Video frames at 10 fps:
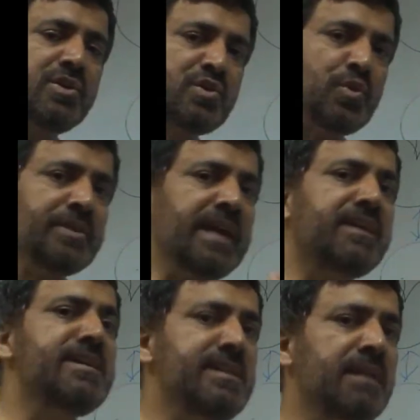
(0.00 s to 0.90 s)
So
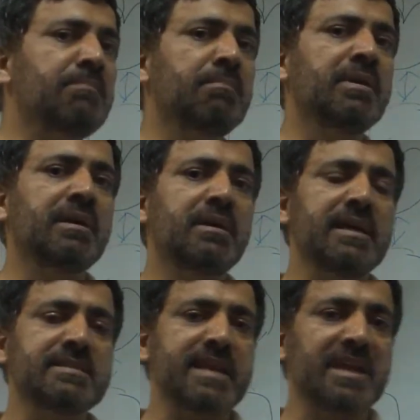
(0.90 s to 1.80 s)
that number
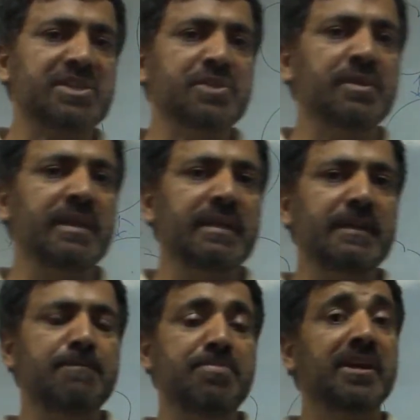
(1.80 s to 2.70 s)
is
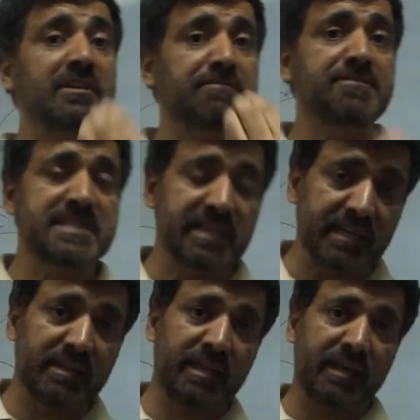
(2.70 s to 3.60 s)
actually not a
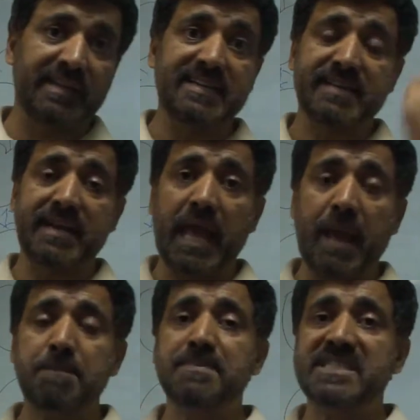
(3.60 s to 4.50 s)
physical thing, that's an
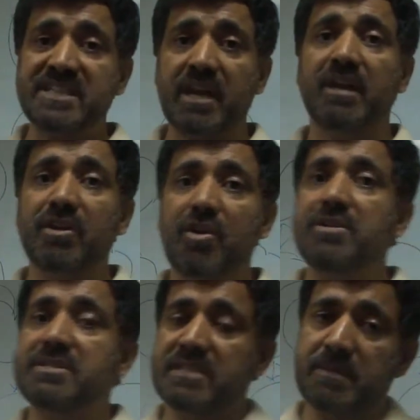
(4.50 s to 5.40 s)
abstract
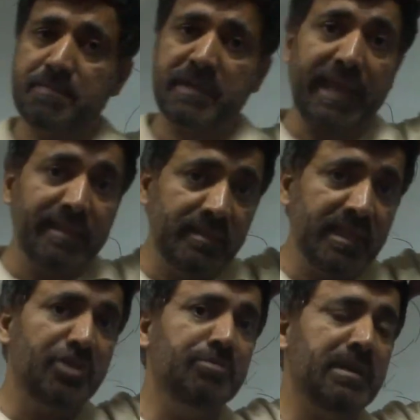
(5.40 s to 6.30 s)
concept in
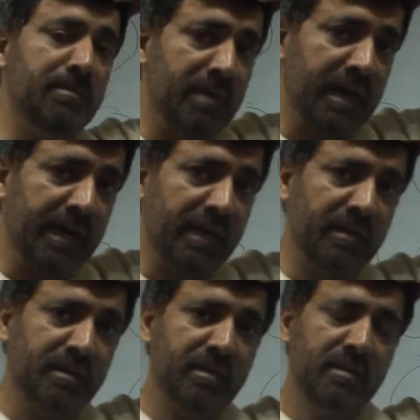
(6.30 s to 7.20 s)
the human mind
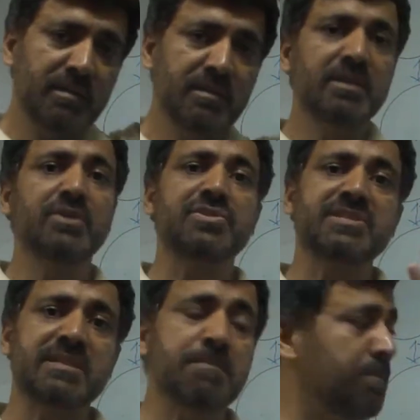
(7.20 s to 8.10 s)
to
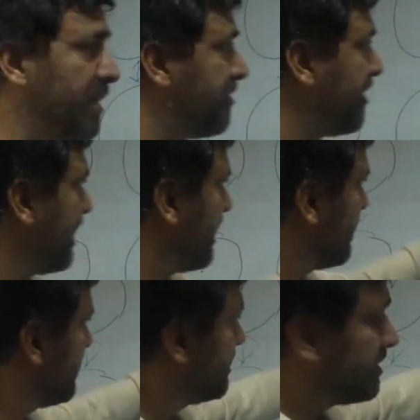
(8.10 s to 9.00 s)

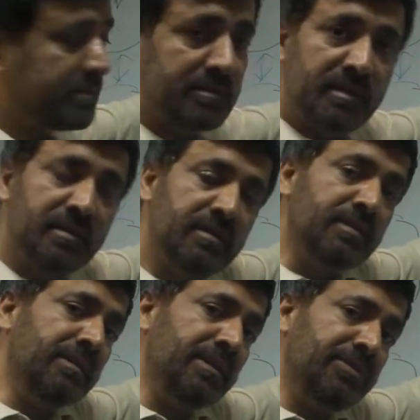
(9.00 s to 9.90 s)
simplify
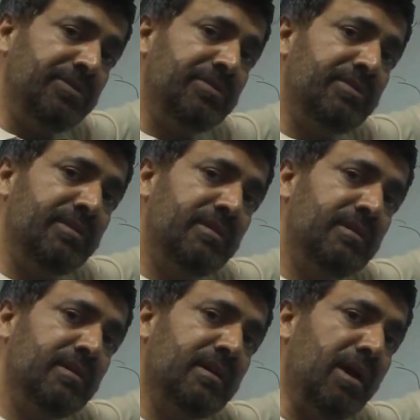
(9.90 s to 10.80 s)
these
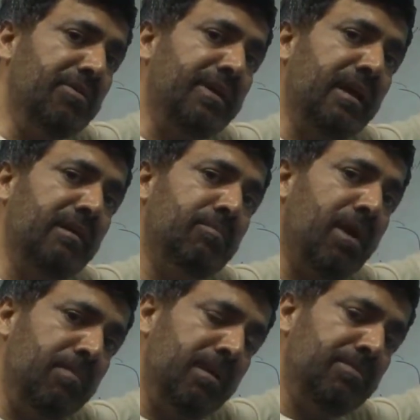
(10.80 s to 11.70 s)
counting
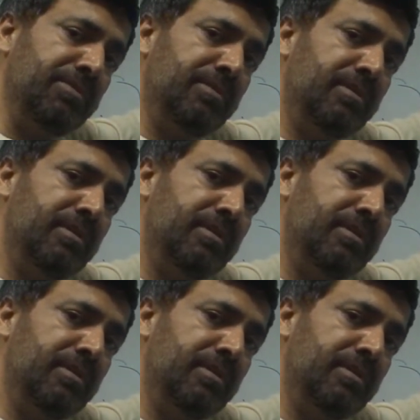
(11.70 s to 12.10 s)
problems.